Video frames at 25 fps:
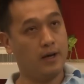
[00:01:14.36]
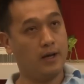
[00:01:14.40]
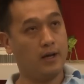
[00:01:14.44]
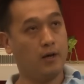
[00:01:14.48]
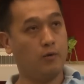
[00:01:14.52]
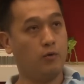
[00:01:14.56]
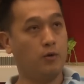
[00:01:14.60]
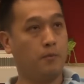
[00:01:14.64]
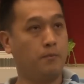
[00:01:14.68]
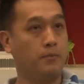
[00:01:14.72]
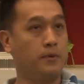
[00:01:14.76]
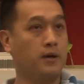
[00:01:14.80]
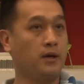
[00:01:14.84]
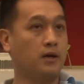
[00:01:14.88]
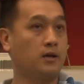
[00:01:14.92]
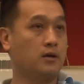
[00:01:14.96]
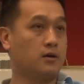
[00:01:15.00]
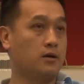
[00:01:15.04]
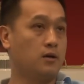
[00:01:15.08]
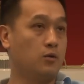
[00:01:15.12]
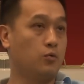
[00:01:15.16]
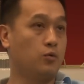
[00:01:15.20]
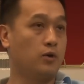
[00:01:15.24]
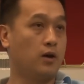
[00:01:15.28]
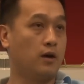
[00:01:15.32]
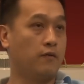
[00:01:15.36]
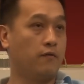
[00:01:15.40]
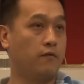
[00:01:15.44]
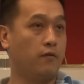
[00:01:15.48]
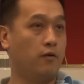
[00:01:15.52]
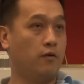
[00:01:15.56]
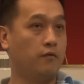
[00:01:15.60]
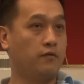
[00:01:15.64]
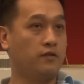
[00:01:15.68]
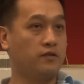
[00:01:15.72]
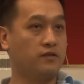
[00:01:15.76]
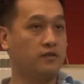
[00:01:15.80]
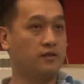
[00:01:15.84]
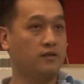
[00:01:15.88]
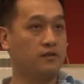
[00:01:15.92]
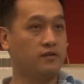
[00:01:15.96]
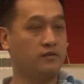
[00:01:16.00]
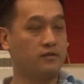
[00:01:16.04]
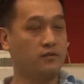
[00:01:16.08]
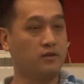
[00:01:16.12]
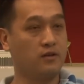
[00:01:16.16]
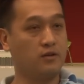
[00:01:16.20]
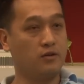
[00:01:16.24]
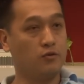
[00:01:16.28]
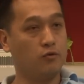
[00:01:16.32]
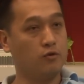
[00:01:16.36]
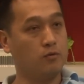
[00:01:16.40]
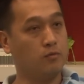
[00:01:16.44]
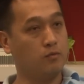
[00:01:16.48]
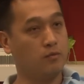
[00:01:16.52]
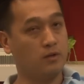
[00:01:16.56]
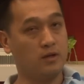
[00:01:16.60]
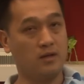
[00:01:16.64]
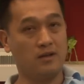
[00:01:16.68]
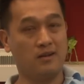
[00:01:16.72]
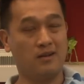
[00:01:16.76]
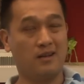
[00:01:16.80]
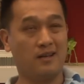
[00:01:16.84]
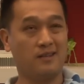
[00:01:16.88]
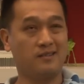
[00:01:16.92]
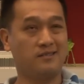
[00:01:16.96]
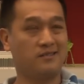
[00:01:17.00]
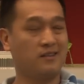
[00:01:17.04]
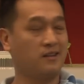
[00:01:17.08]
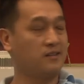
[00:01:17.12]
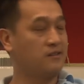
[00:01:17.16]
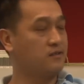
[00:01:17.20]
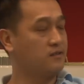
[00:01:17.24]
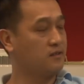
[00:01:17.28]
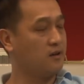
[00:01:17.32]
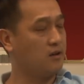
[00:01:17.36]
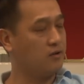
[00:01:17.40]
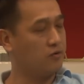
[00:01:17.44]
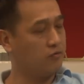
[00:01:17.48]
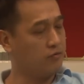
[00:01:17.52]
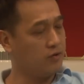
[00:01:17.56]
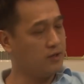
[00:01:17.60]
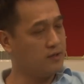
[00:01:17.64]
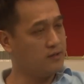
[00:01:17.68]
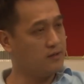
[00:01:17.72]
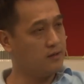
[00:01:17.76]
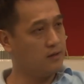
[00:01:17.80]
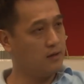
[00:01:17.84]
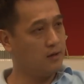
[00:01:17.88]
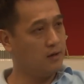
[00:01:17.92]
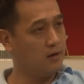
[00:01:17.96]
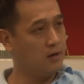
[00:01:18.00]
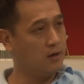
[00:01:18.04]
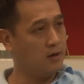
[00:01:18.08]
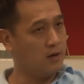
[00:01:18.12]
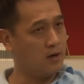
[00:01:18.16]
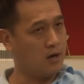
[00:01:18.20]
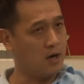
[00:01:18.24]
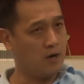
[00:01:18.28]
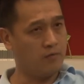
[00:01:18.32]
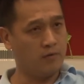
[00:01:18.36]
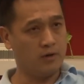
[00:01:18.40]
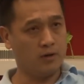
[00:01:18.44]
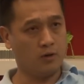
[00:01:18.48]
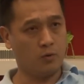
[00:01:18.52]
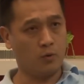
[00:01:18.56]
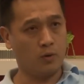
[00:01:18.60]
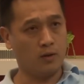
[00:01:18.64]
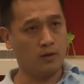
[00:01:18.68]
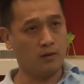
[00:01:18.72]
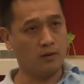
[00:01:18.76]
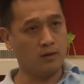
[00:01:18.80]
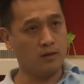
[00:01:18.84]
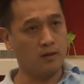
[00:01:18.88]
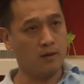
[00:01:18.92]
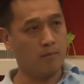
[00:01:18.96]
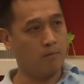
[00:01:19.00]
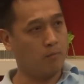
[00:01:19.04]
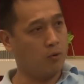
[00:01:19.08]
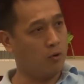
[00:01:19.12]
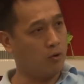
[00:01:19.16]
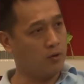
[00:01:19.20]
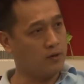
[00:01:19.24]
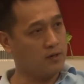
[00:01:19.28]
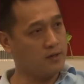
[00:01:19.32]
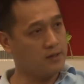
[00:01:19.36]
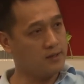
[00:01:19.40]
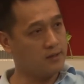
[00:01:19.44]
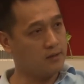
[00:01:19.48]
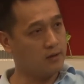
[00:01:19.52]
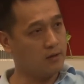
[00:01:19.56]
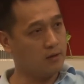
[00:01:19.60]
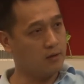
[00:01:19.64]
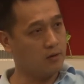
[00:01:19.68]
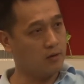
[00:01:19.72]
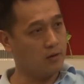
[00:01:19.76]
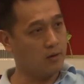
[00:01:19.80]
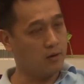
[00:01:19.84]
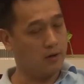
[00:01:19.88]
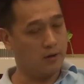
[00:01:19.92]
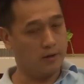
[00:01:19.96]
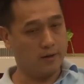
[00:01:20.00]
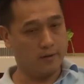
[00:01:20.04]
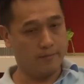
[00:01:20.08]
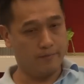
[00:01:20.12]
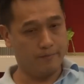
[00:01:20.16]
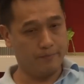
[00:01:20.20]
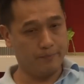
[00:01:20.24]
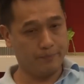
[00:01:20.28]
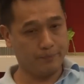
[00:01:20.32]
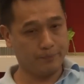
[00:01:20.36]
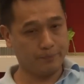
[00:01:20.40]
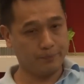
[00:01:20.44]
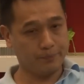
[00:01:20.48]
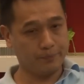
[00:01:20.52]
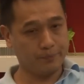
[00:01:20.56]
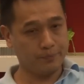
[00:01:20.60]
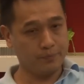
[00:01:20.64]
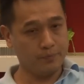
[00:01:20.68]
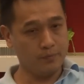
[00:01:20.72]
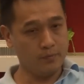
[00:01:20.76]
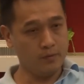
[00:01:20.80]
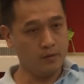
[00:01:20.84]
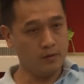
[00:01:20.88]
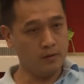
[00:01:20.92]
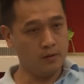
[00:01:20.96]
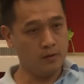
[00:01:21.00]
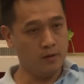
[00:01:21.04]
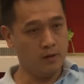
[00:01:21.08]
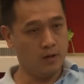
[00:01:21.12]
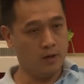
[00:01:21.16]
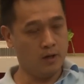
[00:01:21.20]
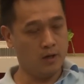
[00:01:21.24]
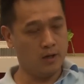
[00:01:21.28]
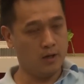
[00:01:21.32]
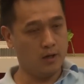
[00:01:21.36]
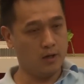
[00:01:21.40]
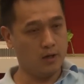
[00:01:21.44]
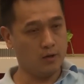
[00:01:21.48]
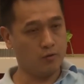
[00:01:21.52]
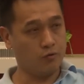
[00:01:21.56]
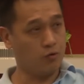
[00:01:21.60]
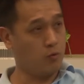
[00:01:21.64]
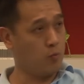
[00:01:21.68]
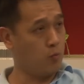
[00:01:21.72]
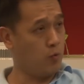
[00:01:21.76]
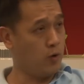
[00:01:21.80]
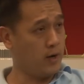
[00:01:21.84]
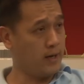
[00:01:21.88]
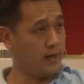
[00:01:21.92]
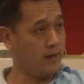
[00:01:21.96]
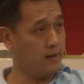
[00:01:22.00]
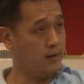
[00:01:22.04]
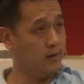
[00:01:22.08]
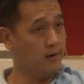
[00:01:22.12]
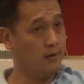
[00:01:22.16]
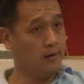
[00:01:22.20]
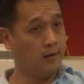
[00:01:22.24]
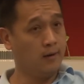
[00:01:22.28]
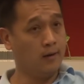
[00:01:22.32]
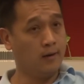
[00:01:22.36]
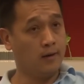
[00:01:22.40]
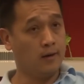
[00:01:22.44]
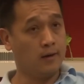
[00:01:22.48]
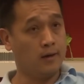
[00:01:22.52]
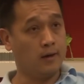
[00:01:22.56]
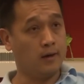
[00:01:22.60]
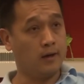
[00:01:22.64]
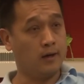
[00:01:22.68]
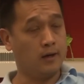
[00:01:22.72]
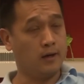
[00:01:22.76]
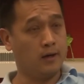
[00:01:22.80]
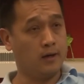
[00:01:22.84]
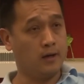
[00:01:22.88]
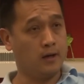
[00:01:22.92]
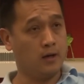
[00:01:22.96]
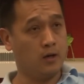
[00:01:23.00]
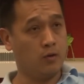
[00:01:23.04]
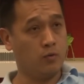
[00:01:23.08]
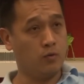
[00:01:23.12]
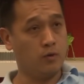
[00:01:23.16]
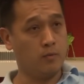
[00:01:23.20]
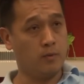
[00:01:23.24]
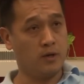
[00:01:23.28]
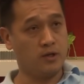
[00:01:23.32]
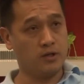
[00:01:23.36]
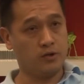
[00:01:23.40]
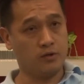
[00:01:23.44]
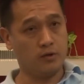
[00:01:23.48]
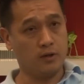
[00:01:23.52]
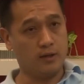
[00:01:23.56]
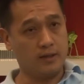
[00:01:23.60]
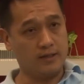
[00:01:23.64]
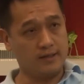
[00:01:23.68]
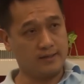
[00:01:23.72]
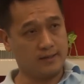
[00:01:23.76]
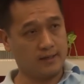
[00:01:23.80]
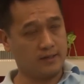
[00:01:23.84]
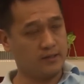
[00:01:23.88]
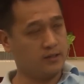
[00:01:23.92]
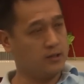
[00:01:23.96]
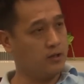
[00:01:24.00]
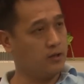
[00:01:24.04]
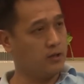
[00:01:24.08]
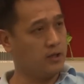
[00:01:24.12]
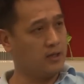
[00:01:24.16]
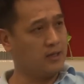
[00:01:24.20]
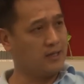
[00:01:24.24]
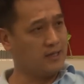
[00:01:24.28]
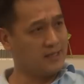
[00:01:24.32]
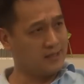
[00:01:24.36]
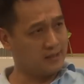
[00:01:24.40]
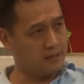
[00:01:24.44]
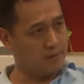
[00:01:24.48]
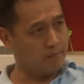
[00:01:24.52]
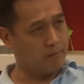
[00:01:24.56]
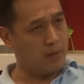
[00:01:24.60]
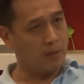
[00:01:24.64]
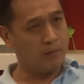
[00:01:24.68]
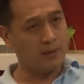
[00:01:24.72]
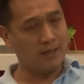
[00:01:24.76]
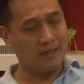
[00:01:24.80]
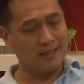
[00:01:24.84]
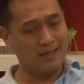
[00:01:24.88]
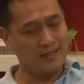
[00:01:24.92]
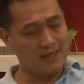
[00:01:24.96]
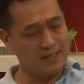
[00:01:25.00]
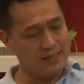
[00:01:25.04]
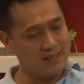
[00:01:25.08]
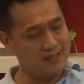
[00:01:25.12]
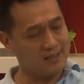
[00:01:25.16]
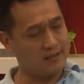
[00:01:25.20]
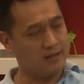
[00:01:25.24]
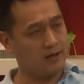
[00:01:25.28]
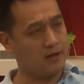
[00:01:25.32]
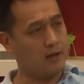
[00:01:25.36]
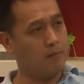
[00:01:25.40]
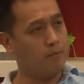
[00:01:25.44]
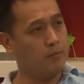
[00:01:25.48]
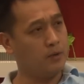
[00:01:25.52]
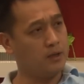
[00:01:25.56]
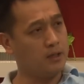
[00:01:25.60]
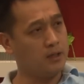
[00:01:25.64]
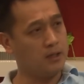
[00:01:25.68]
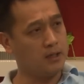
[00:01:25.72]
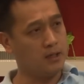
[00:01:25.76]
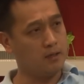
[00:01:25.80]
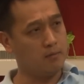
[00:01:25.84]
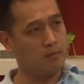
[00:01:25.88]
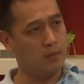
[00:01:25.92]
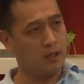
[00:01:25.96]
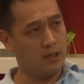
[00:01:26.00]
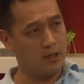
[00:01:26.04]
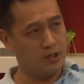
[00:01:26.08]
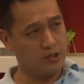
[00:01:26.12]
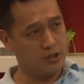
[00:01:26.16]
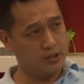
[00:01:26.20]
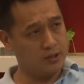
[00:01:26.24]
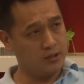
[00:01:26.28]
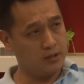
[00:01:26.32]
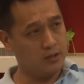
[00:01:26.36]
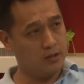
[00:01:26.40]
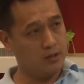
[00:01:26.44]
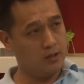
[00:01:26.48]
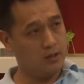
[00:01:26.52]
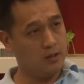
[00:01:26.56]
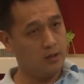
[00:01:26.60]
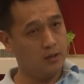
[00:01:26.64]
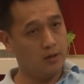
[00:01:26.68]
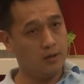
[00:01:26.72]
At our peak, we have offices in like 6 countries, 120 employees, group wide, and we managed to publicly list the company in Malaysia,